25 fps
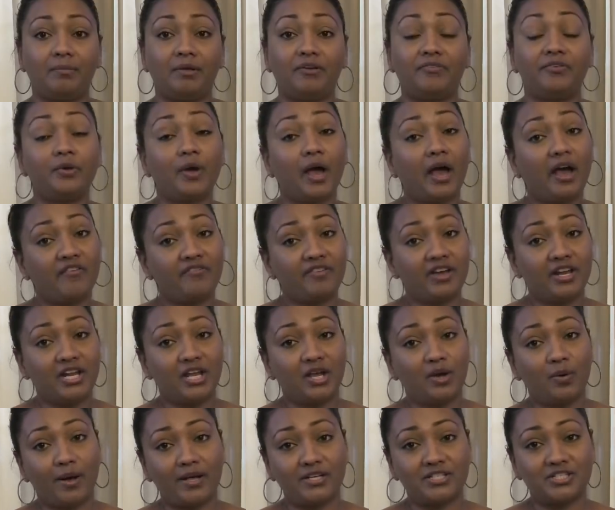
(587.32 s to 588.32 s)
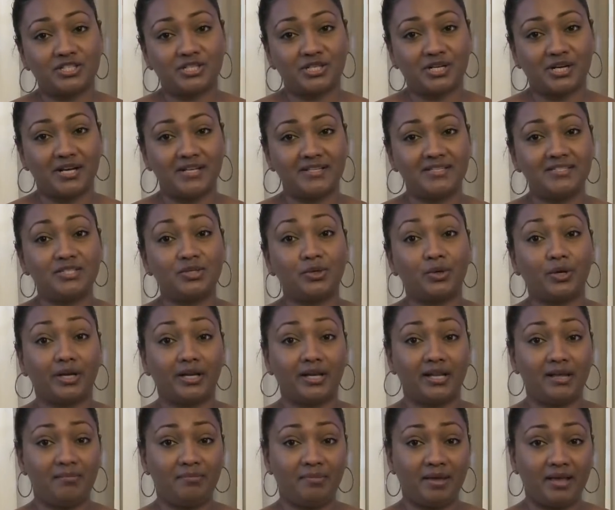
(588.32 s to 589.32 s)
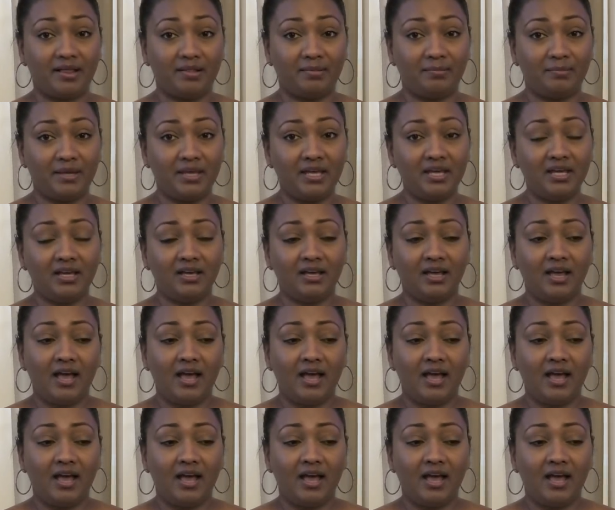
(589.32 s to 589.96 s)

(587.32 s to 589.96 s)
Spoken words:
If you have any questions, you can email me.